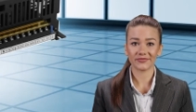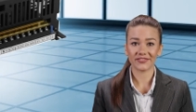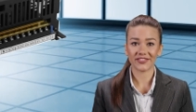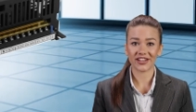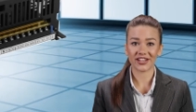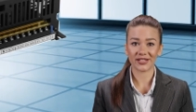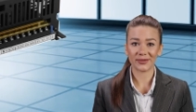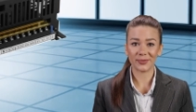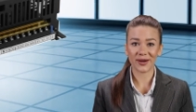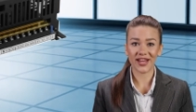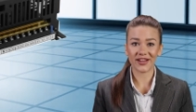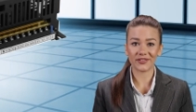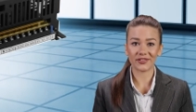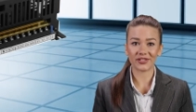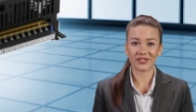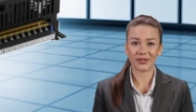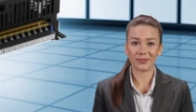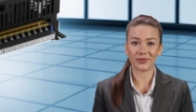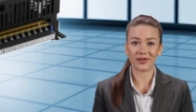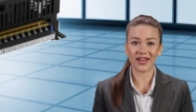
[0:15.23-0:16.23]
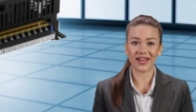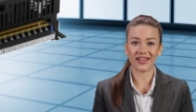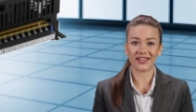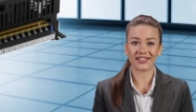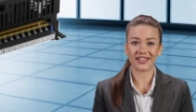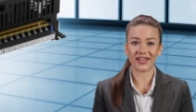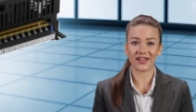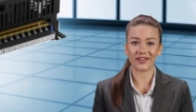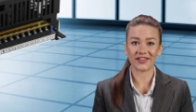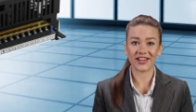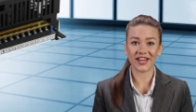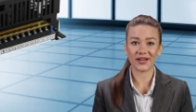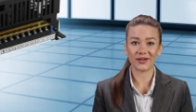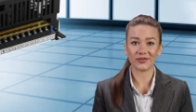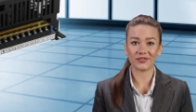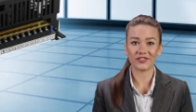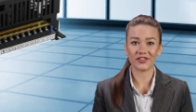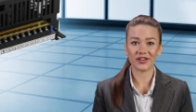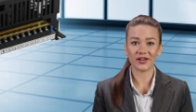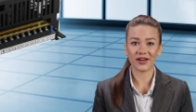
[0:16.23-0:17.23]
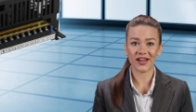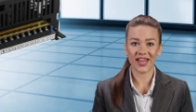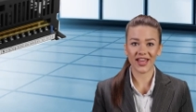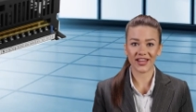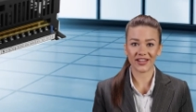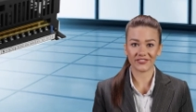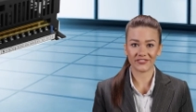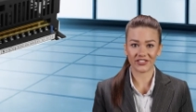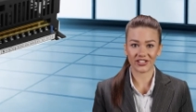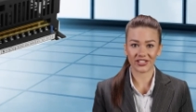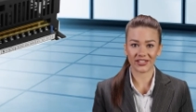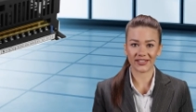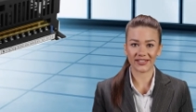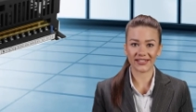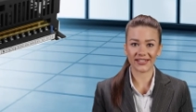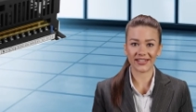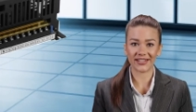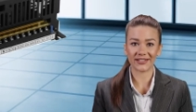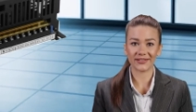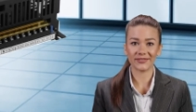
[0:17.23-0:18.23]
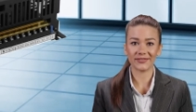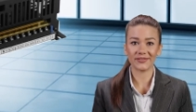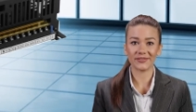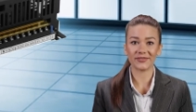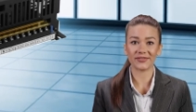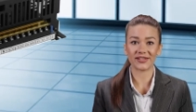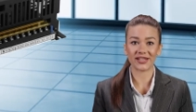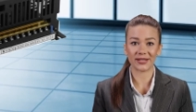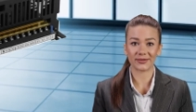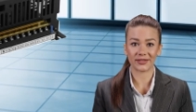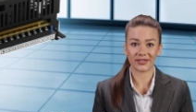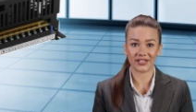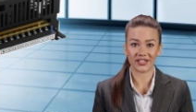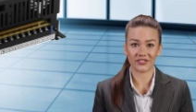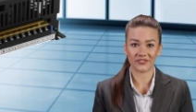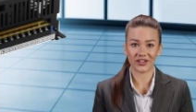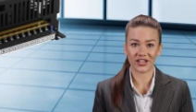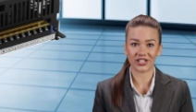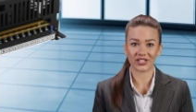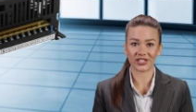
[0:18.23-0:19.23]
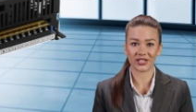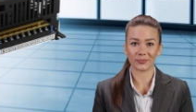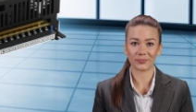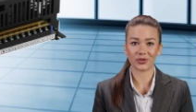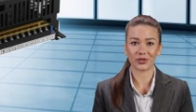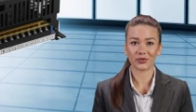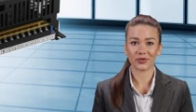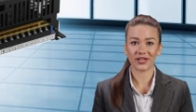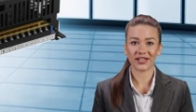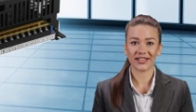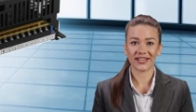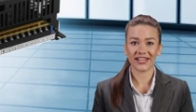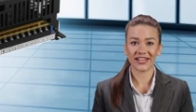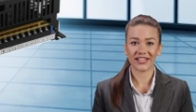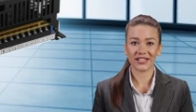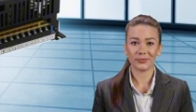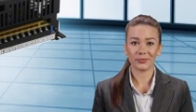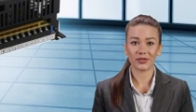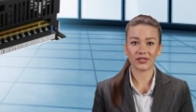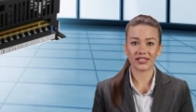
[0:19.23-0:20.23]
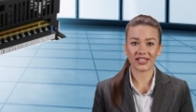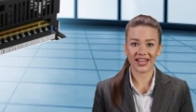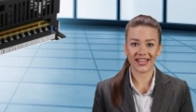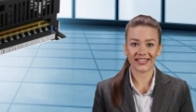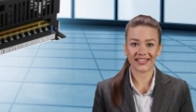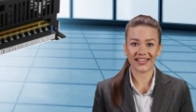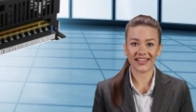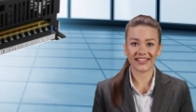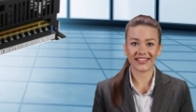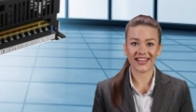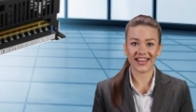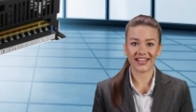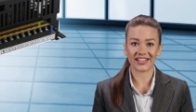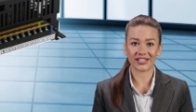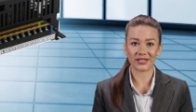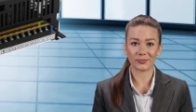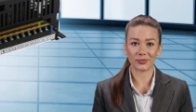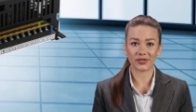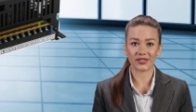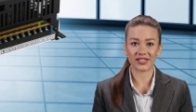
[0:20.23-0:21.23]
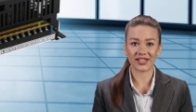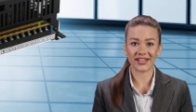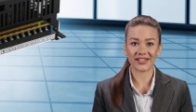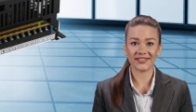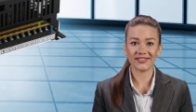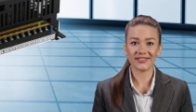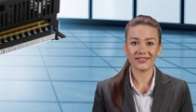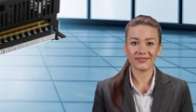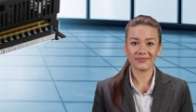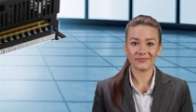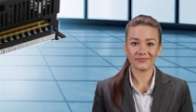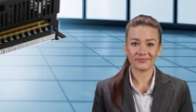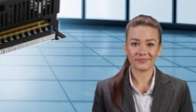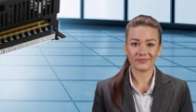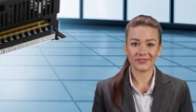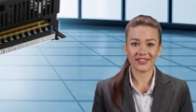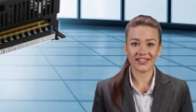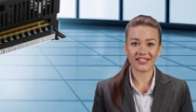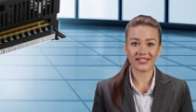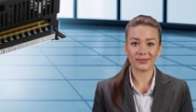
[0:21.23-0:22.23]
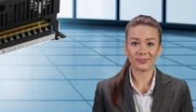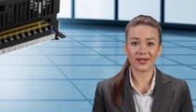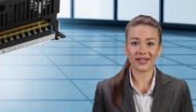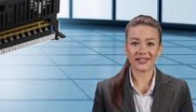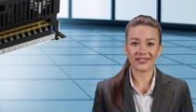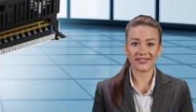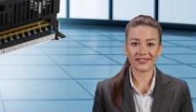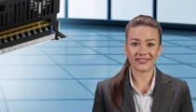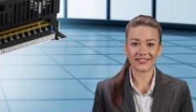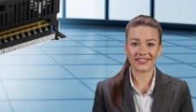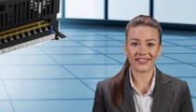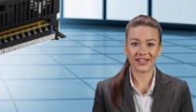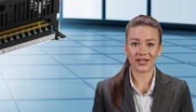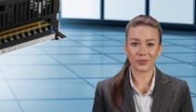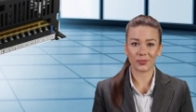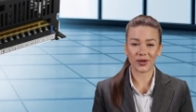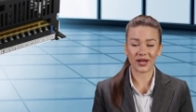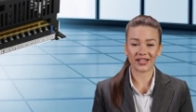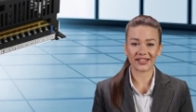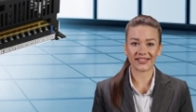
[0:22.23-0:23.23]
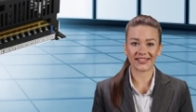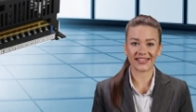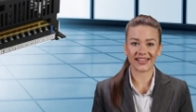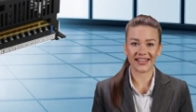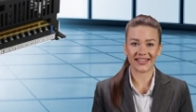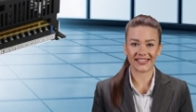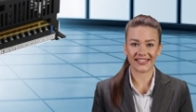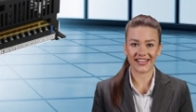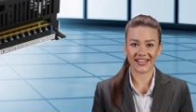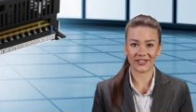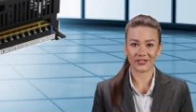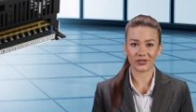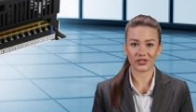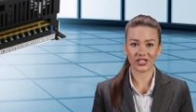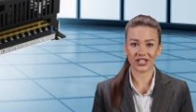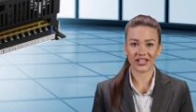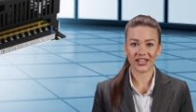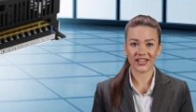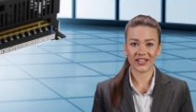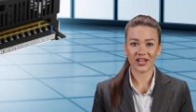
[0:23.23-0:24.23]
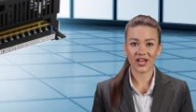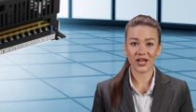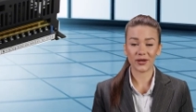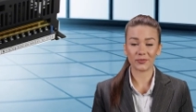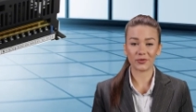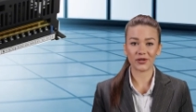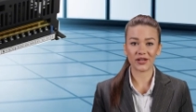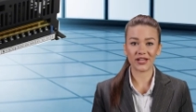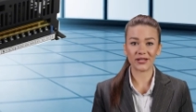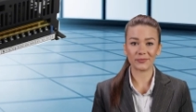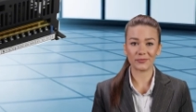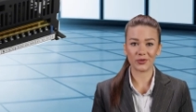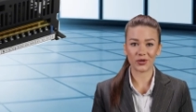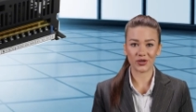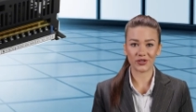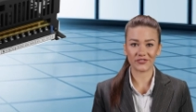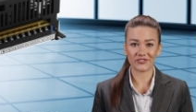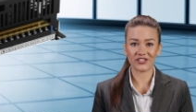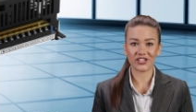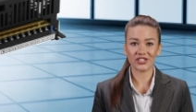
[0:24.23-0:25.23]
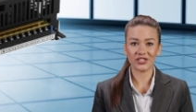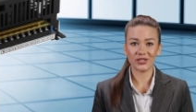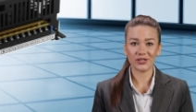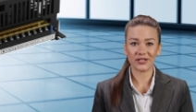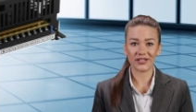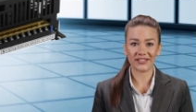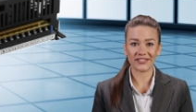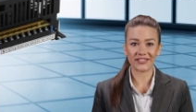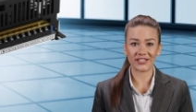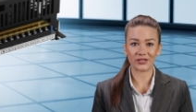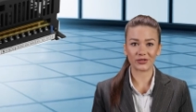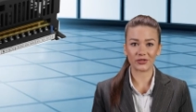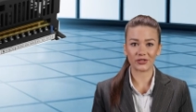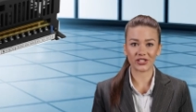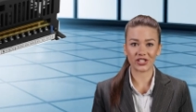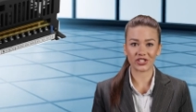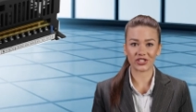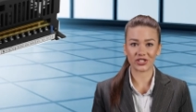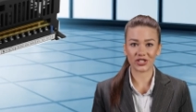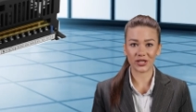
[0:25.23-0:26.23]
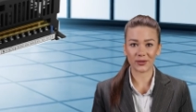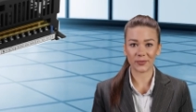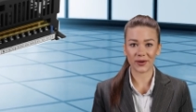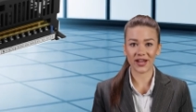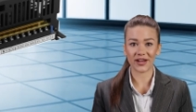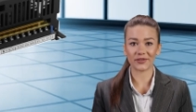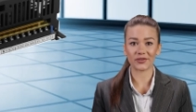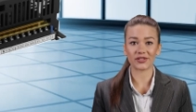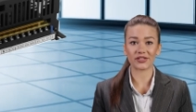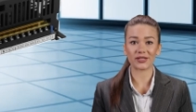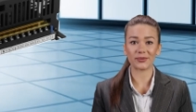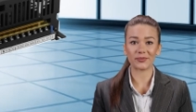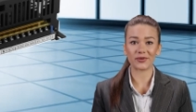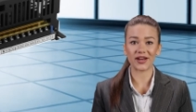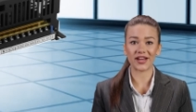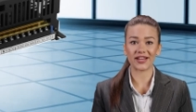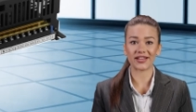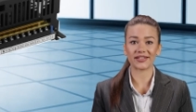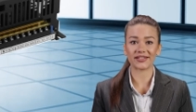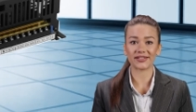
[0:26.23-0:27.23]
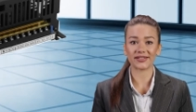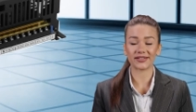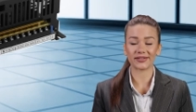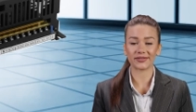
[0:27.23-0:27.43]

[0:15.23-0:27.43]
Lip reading: These power supplies are known for their high efficiency, typically ranging between 80% and 90%. This means that they waste less energy and operate more efficiently than traditional power supplies.